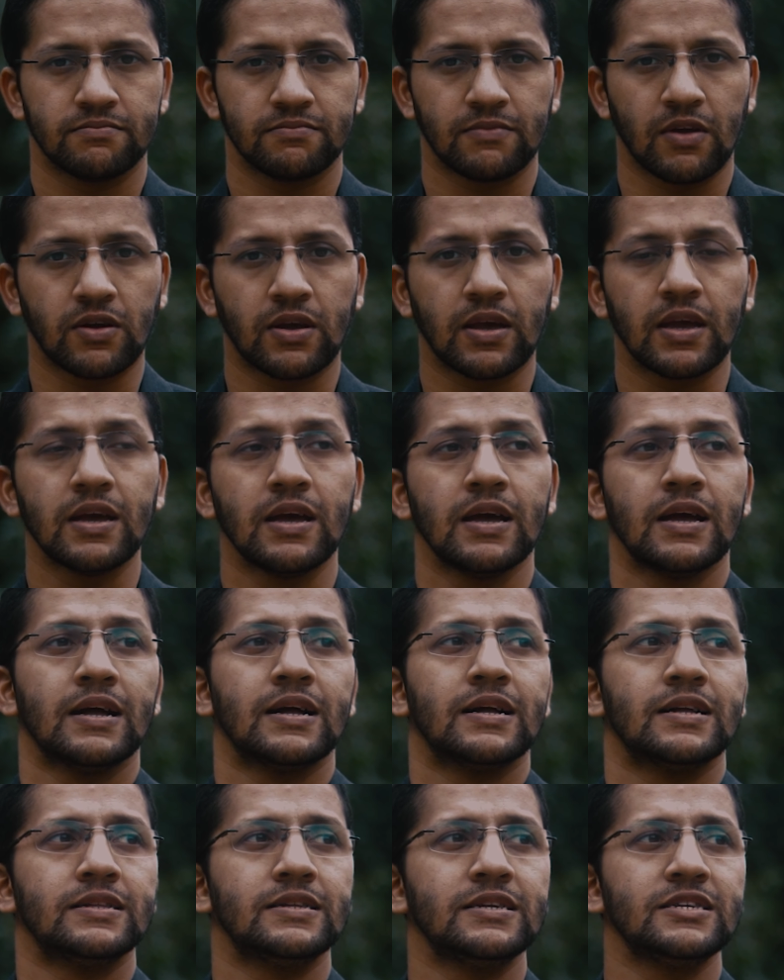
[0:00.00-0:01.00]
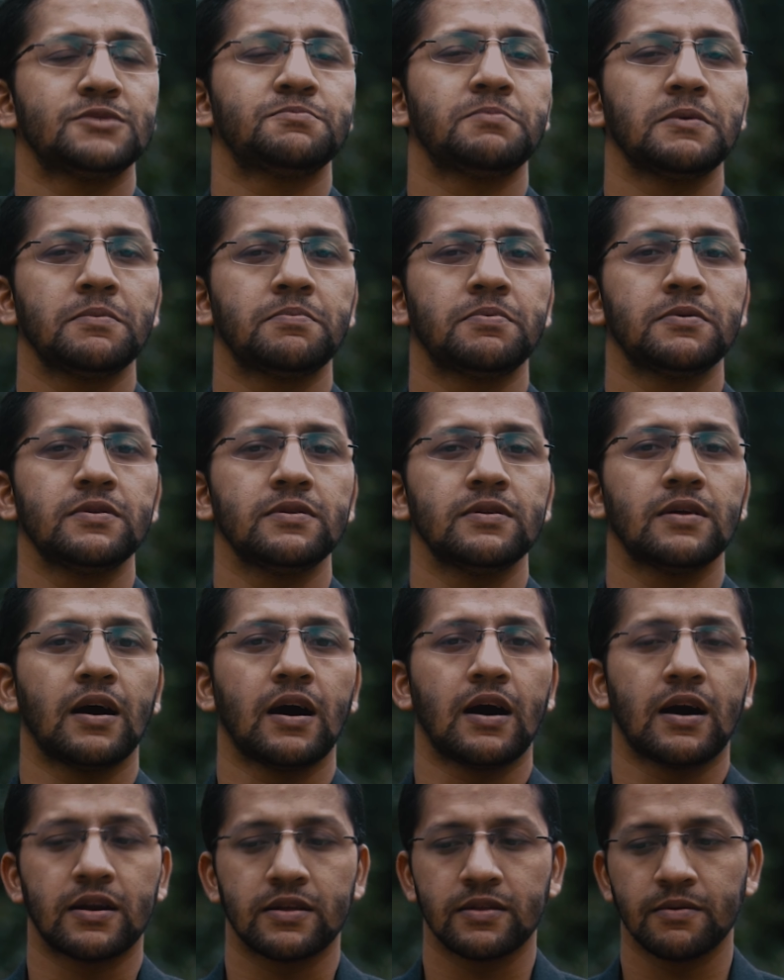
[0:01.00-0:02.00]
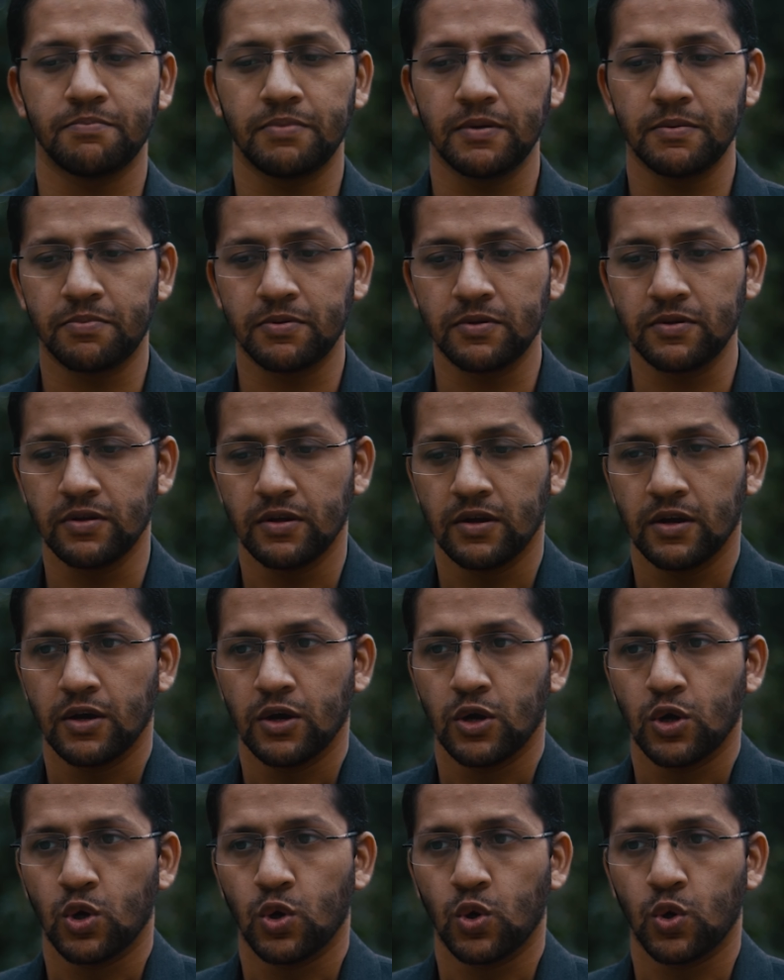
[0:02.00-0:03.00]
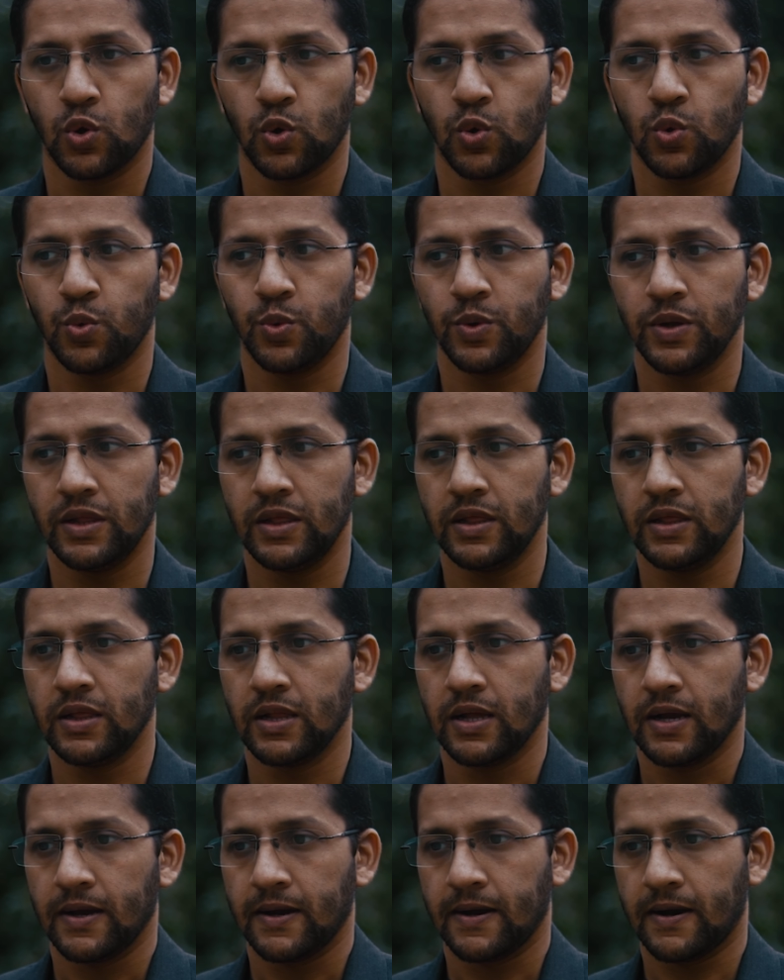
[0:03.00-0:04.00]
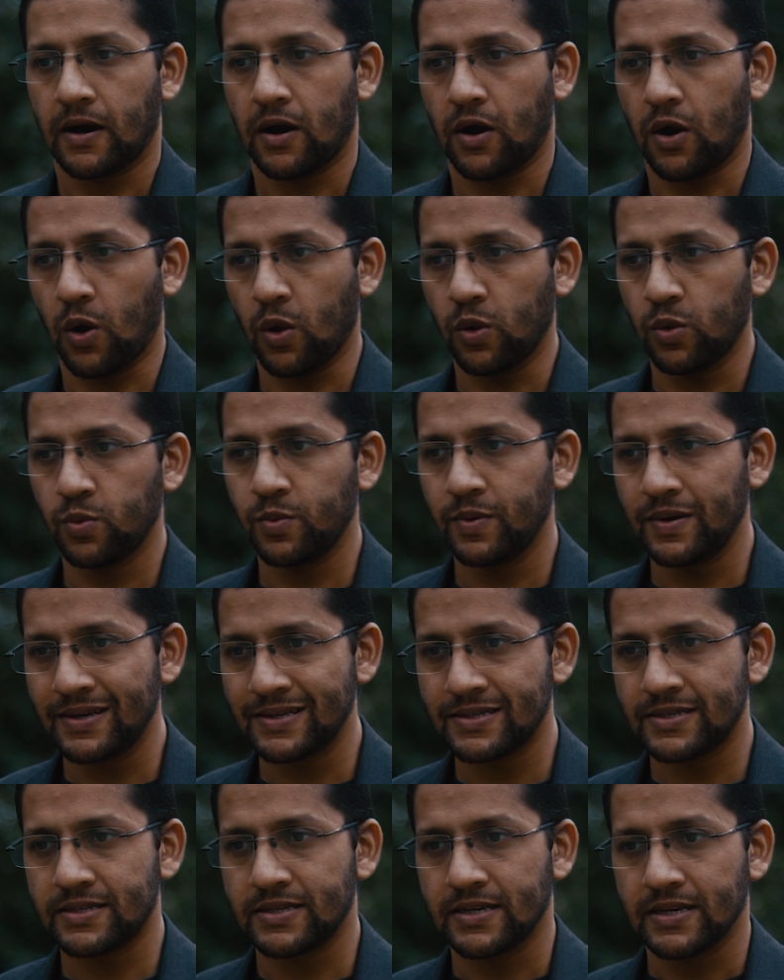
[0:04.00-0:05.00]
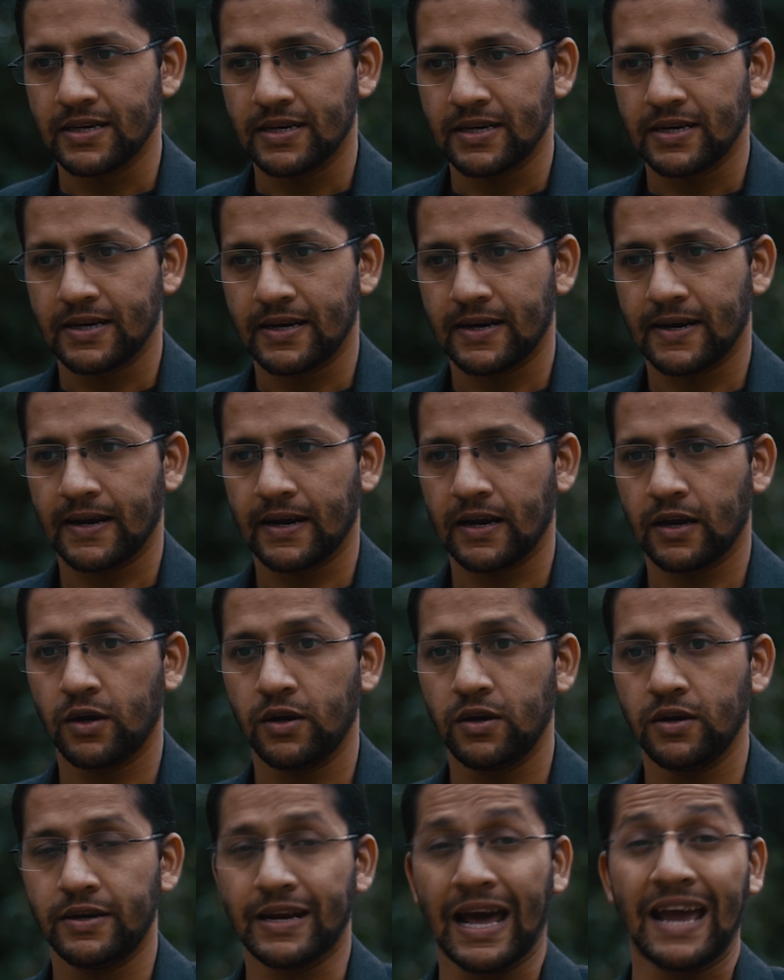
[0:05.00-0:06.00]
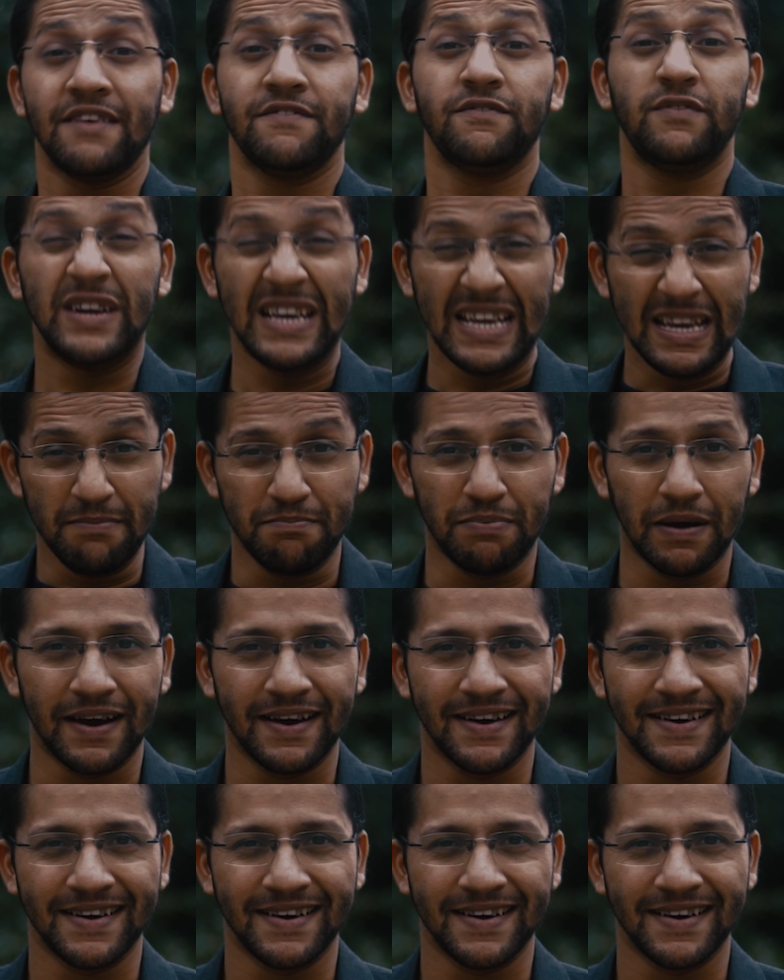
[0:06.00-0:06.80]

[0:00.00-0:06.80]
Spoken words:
Okay, these people are the people who will always dive deep